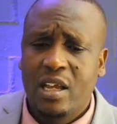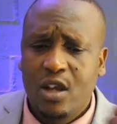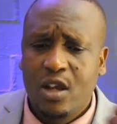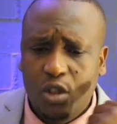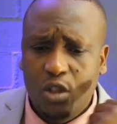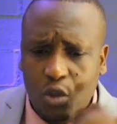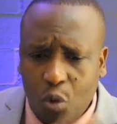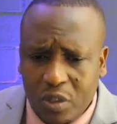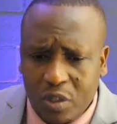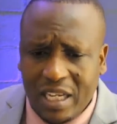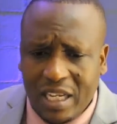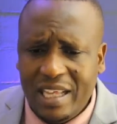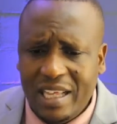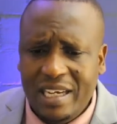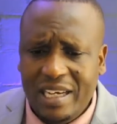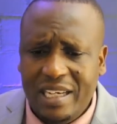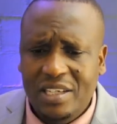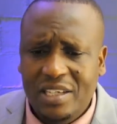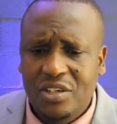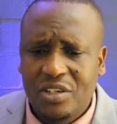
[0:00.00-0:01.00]
Those are the
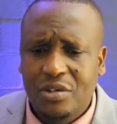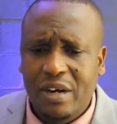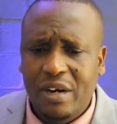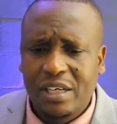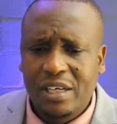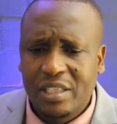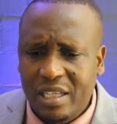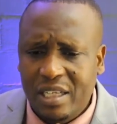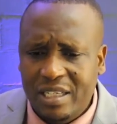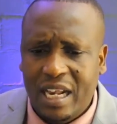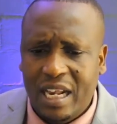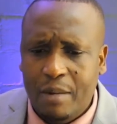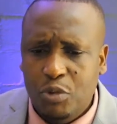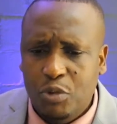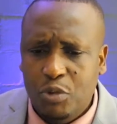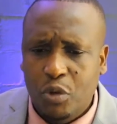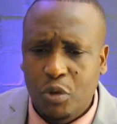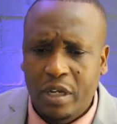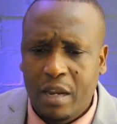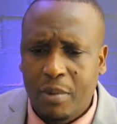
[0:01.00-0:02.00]
distractions that I'm
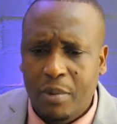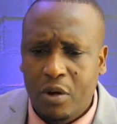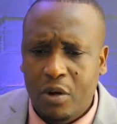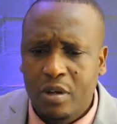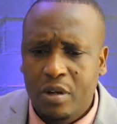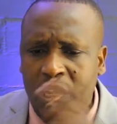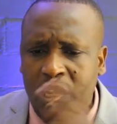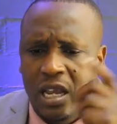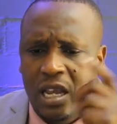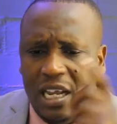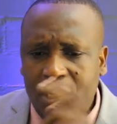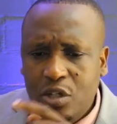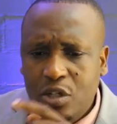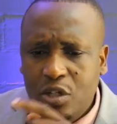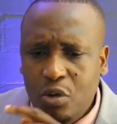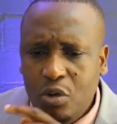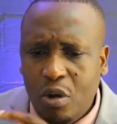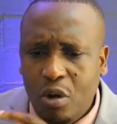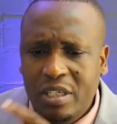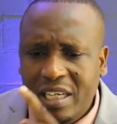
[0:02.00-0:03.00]
talking about. It's
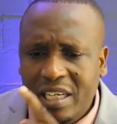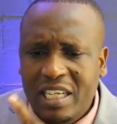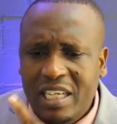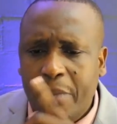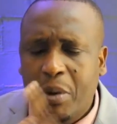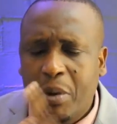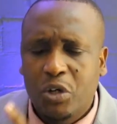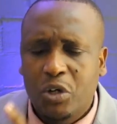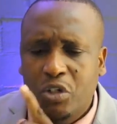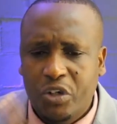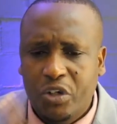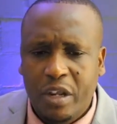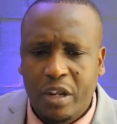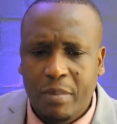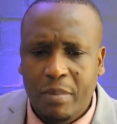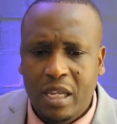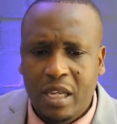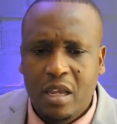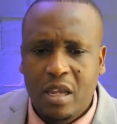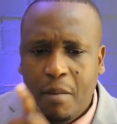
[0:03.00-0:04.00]
not just about
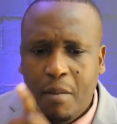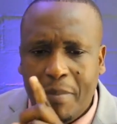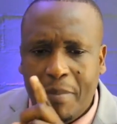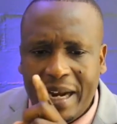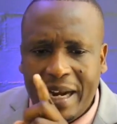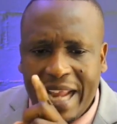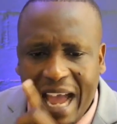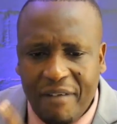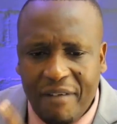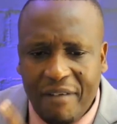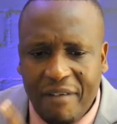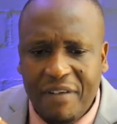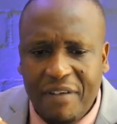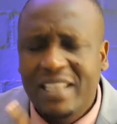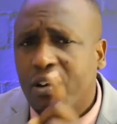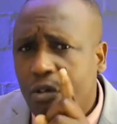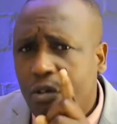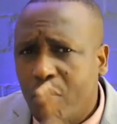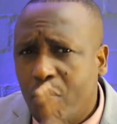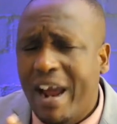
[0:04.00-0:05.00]
dreaming, but having
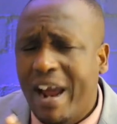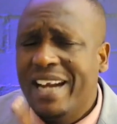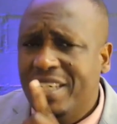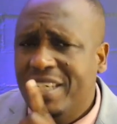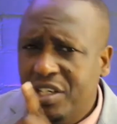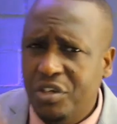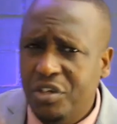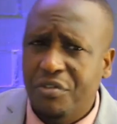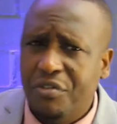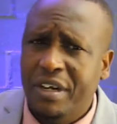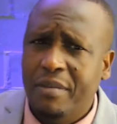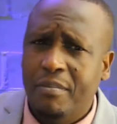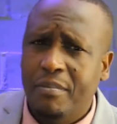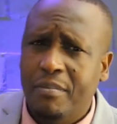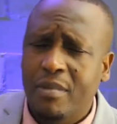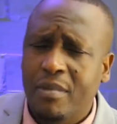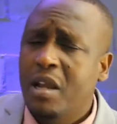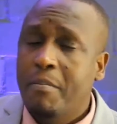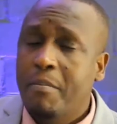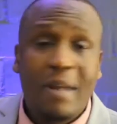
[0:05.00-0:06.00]
the right dream.
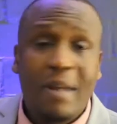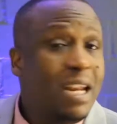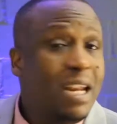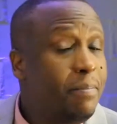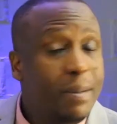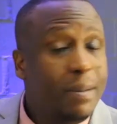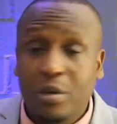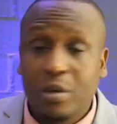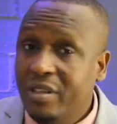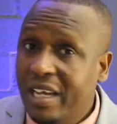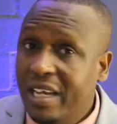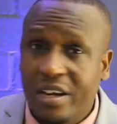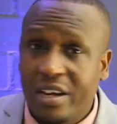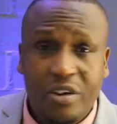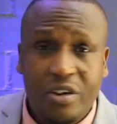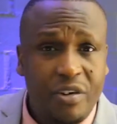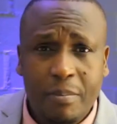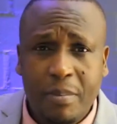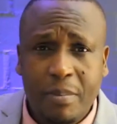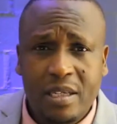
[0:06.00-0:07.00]
Many people, they are
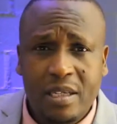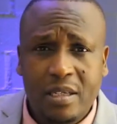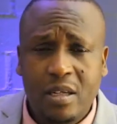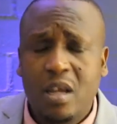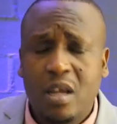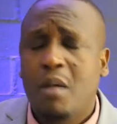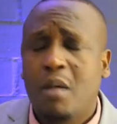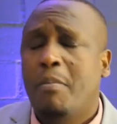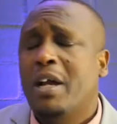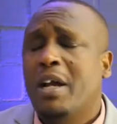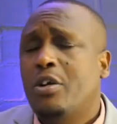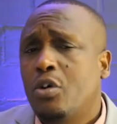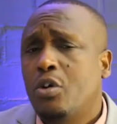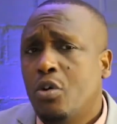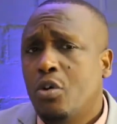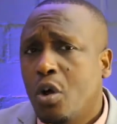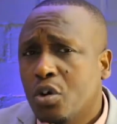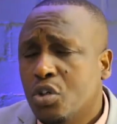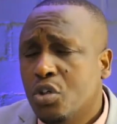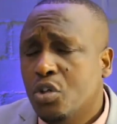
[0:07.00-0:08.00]
dreamers. But
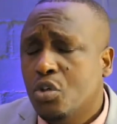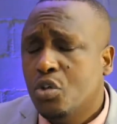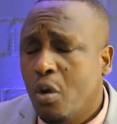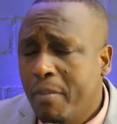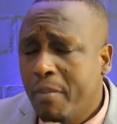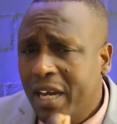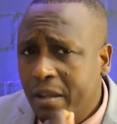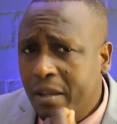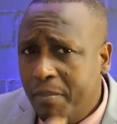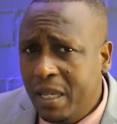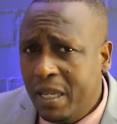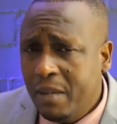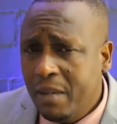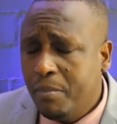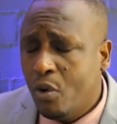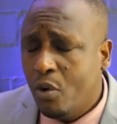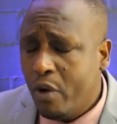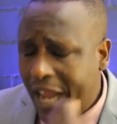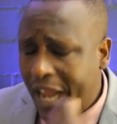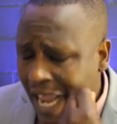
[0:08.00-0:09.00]
not so many
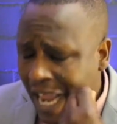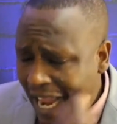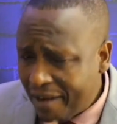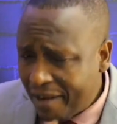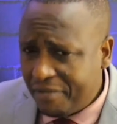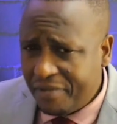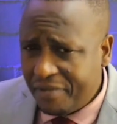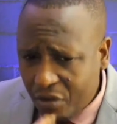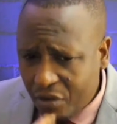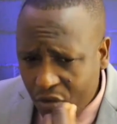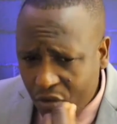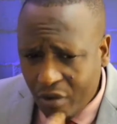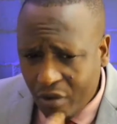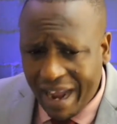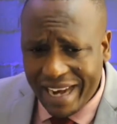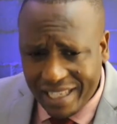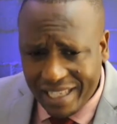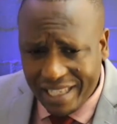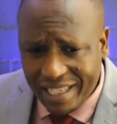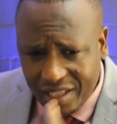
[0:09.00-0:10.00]
people have the
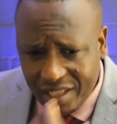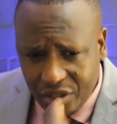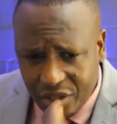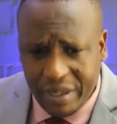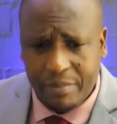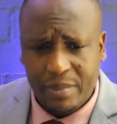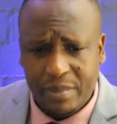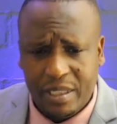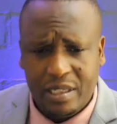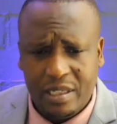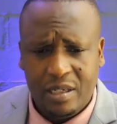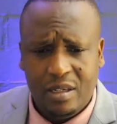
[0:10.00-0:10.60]
right dreams.